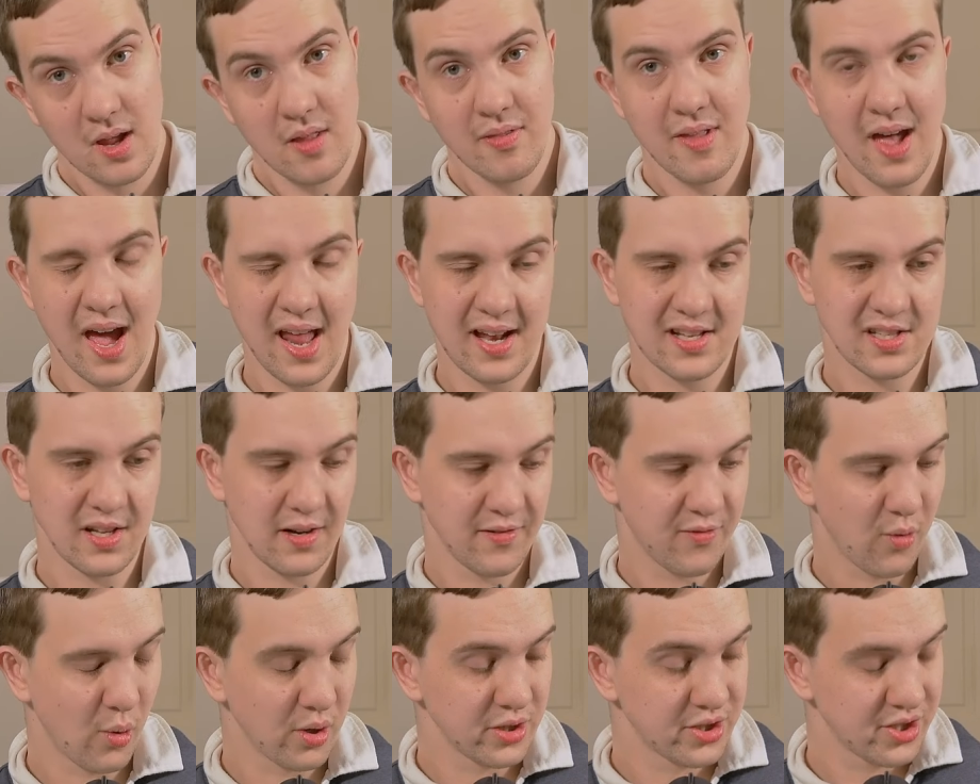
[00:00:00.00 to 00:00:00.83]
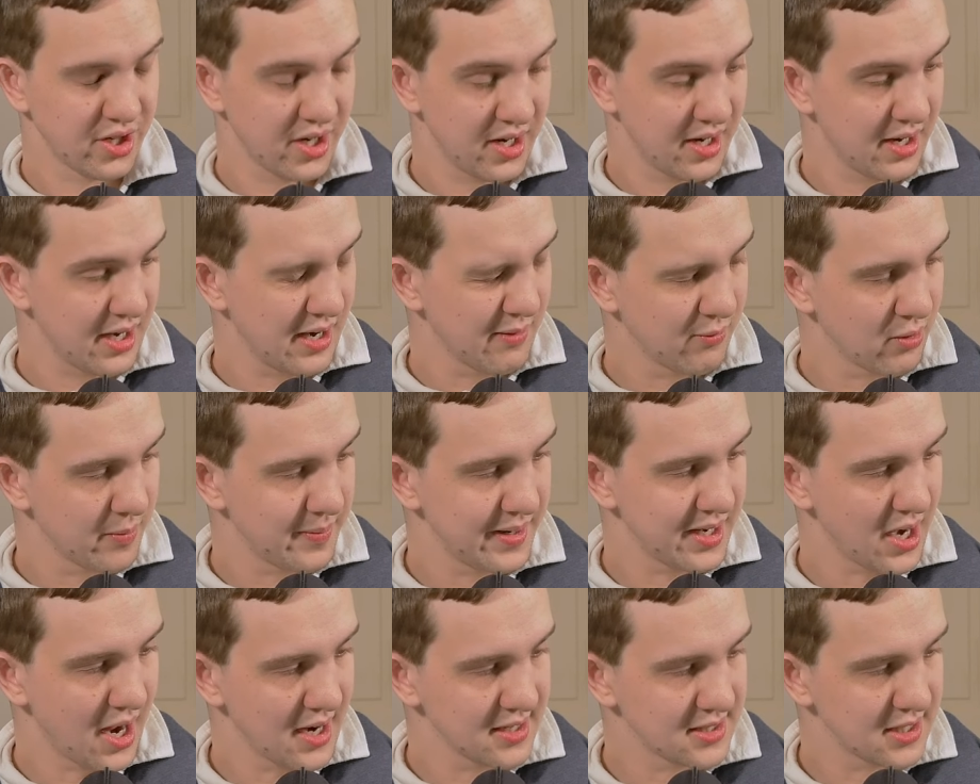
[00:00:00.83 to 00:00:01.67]
That is unfortunate. It would
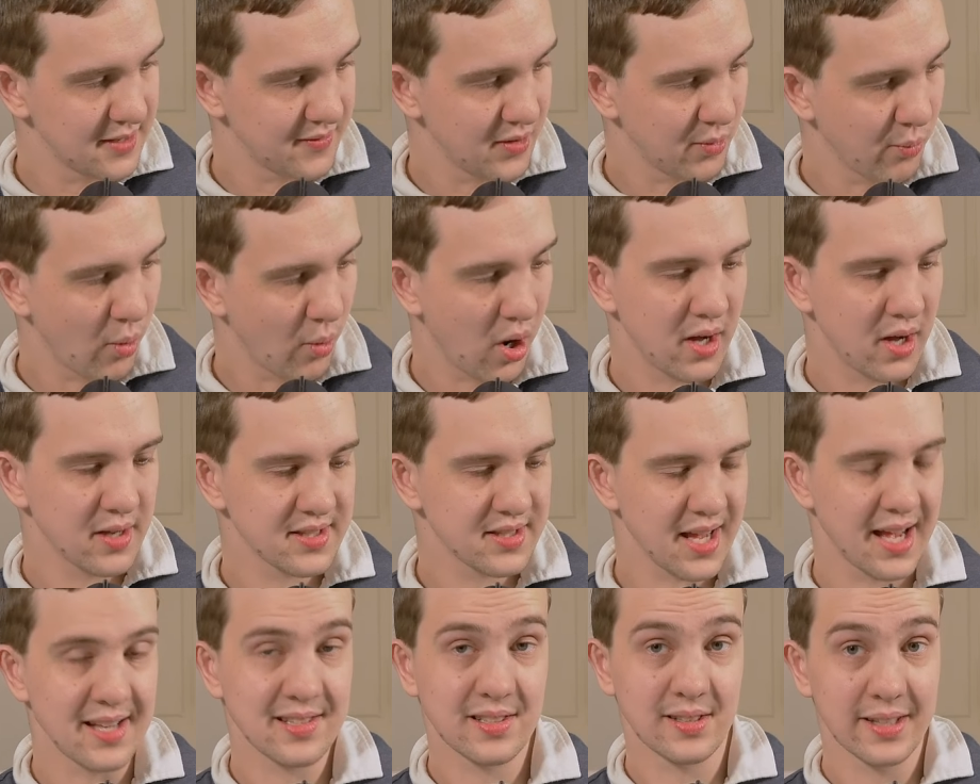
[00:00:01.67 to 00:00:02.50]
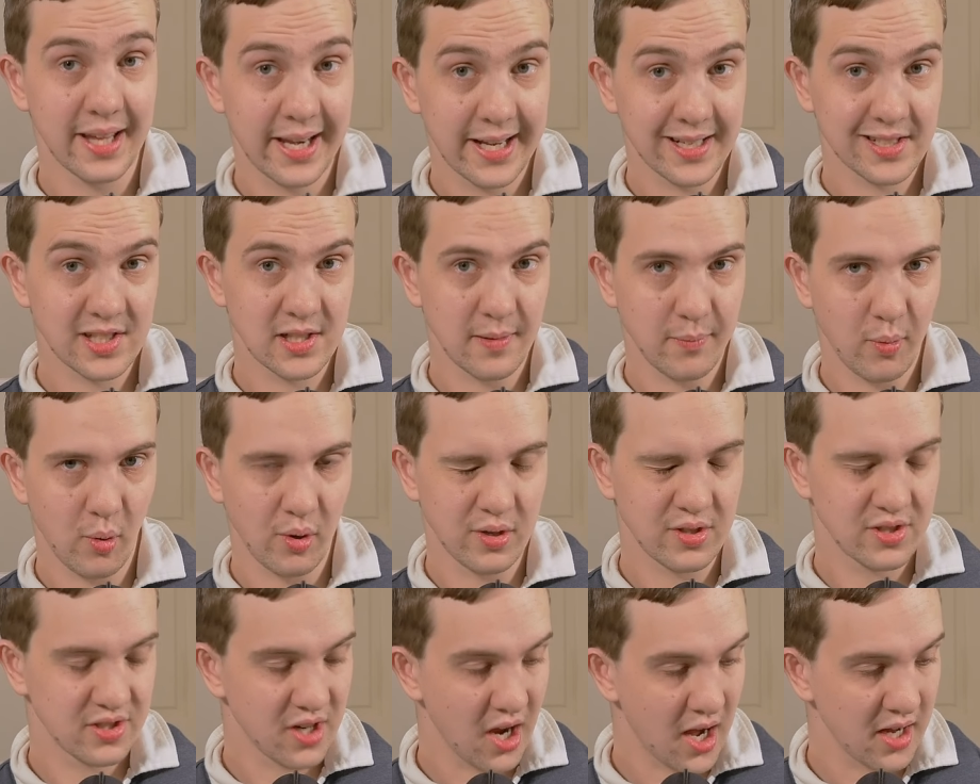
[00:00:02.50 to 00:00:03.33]
be nice if it was, as Linux
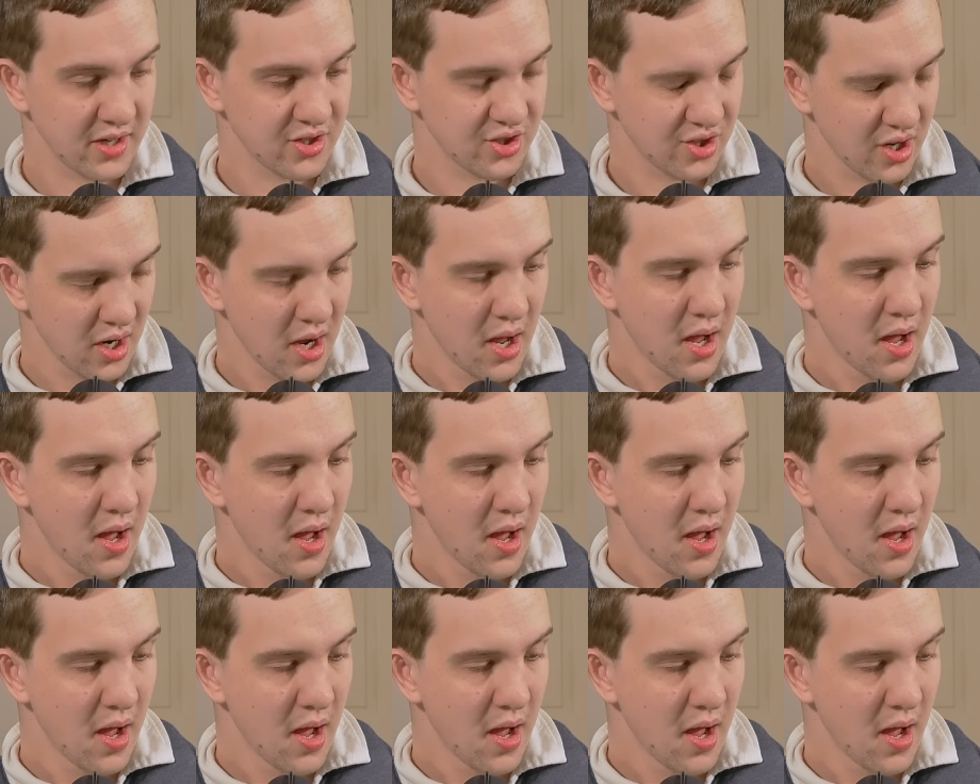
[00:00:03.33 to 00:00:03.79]
supports touch.